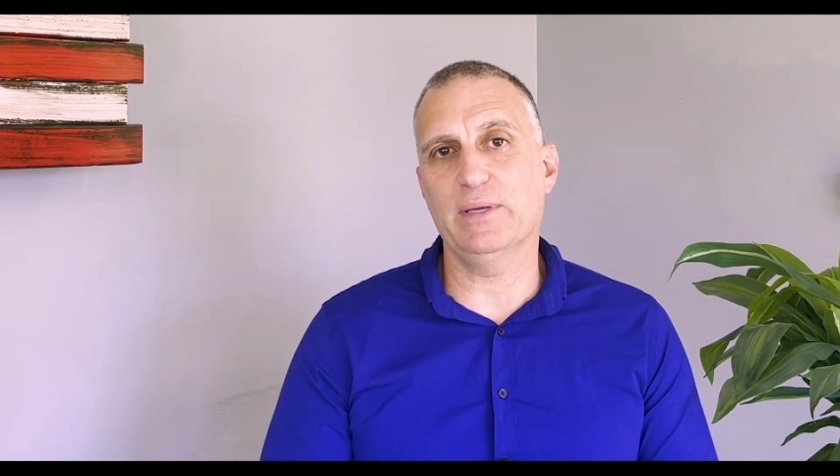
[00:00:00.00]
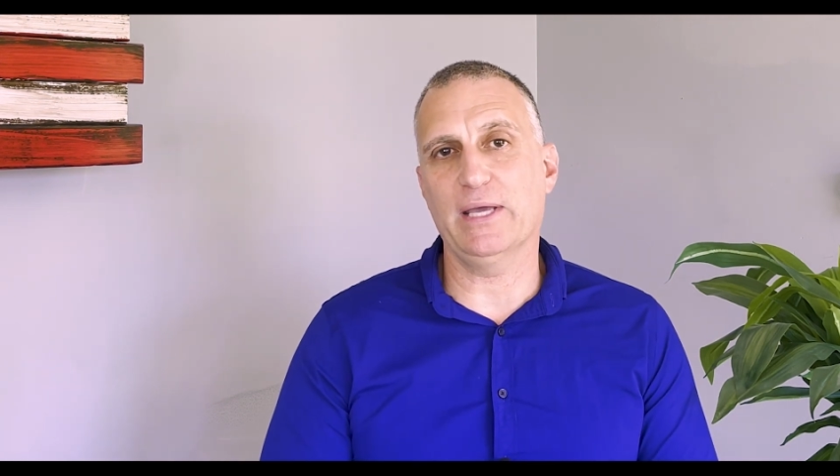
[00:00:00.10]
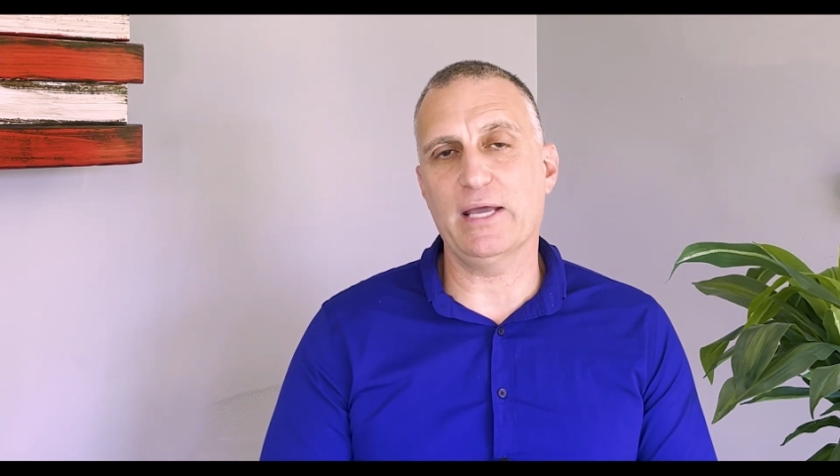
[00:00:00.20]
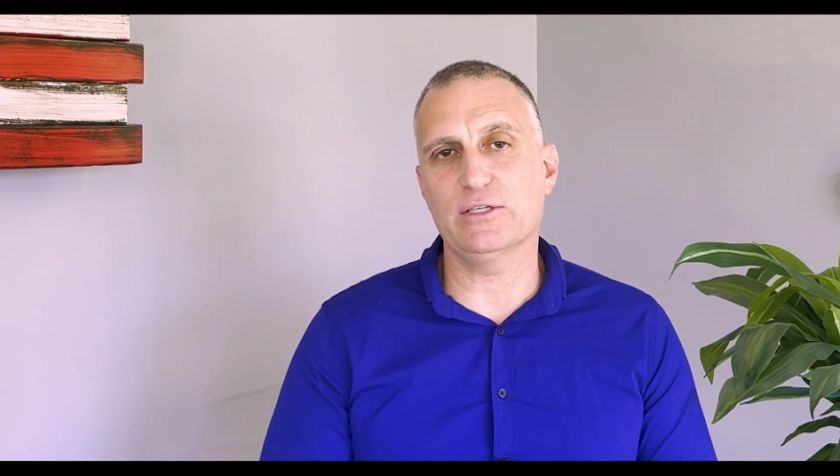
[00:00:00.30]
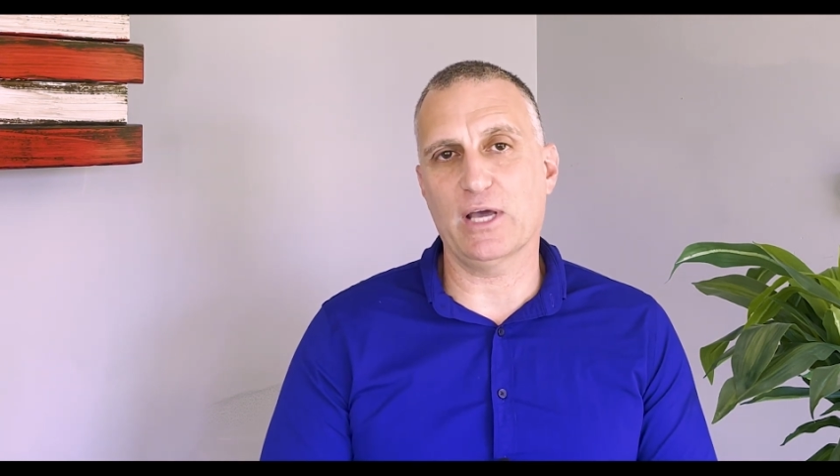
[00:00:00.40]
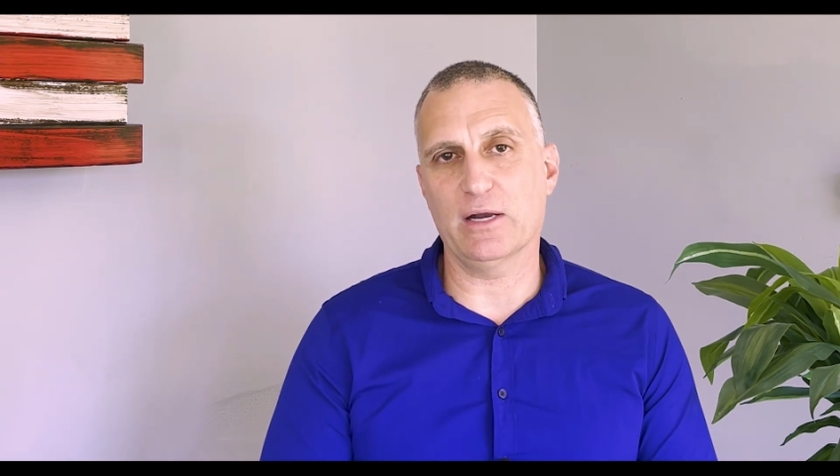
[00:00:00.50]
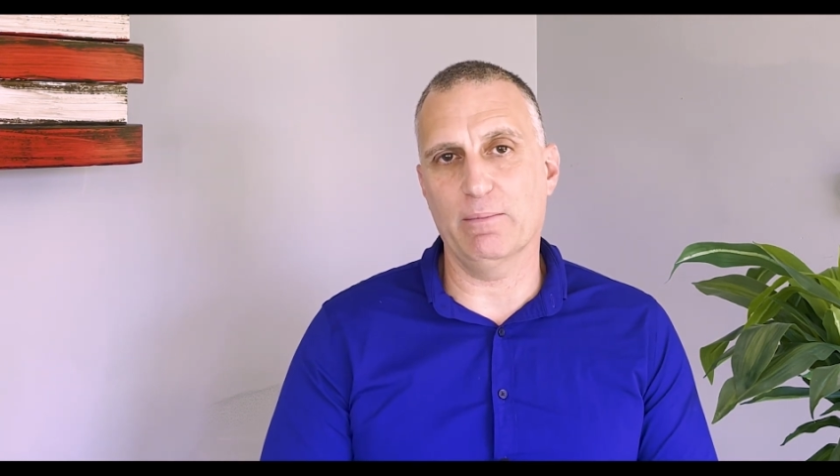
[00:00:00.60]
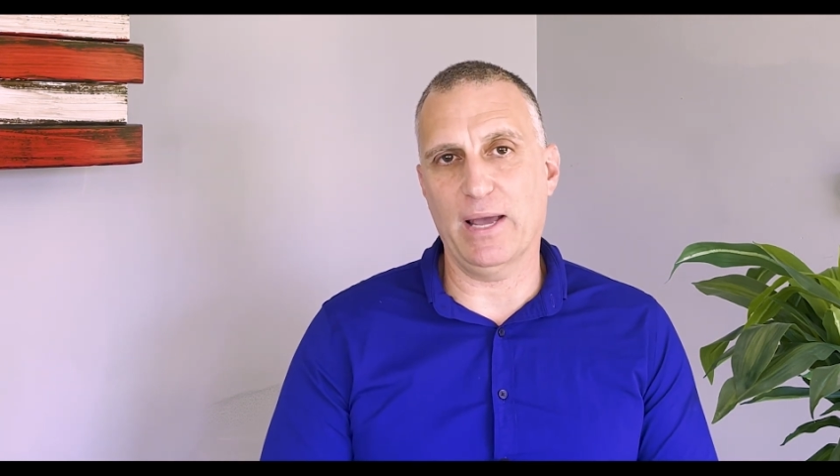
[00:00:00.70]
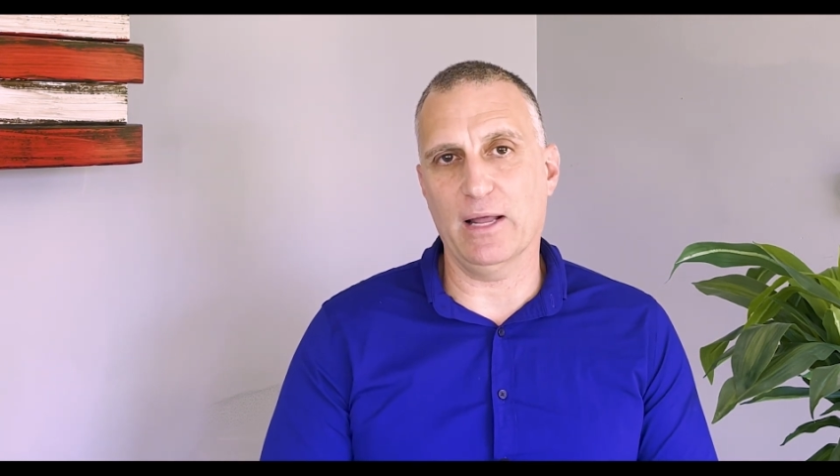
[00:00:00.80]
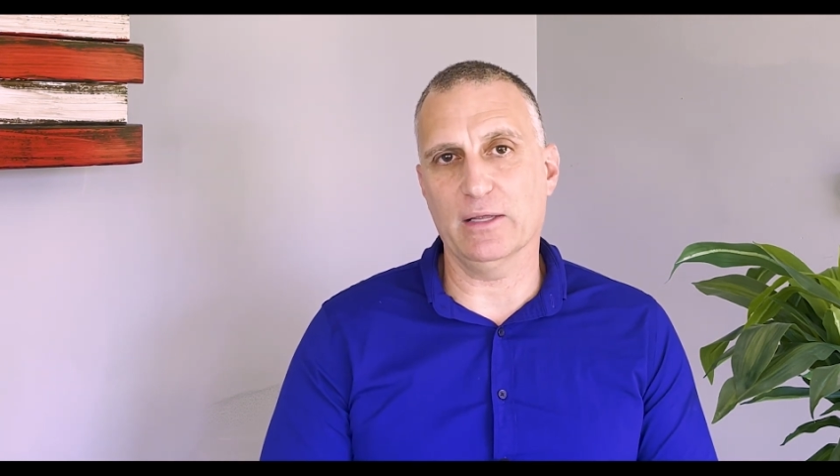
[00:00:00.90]
pH out
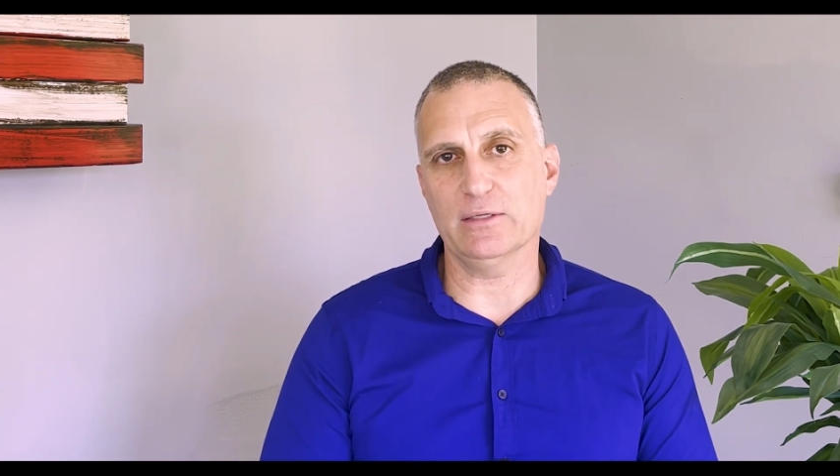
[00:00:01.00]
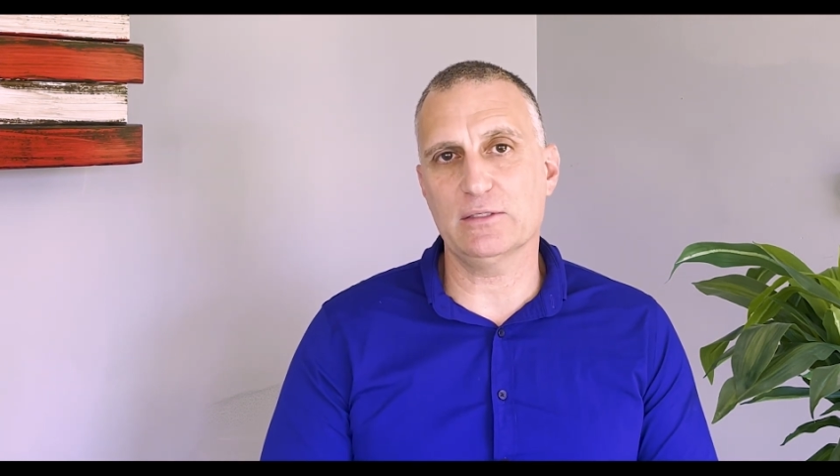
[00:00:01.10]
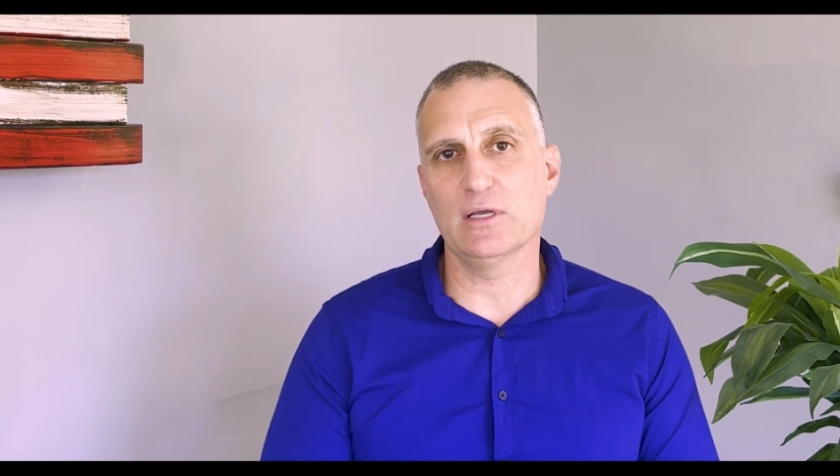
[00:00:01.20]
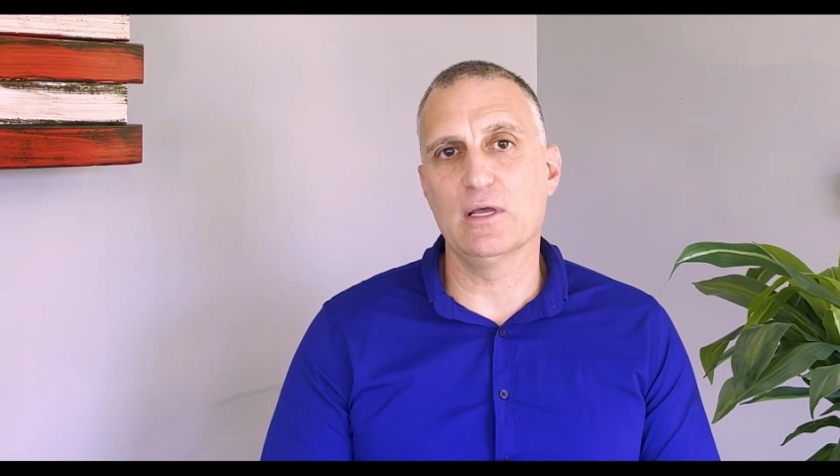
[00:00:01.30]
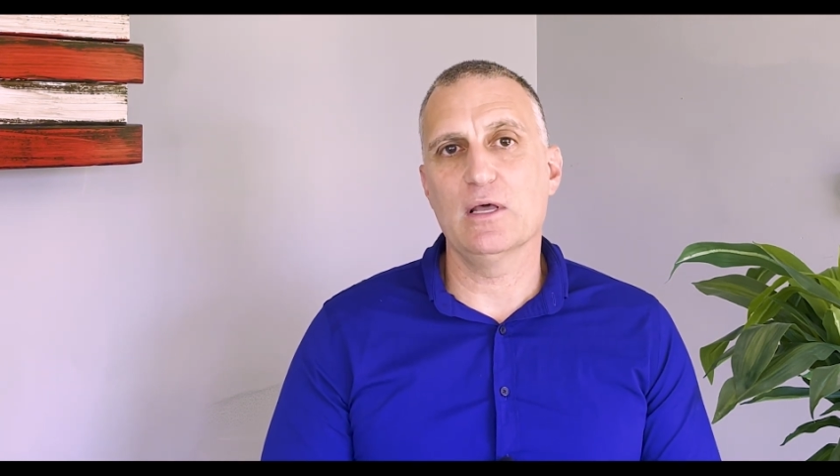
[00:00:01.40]
of balance,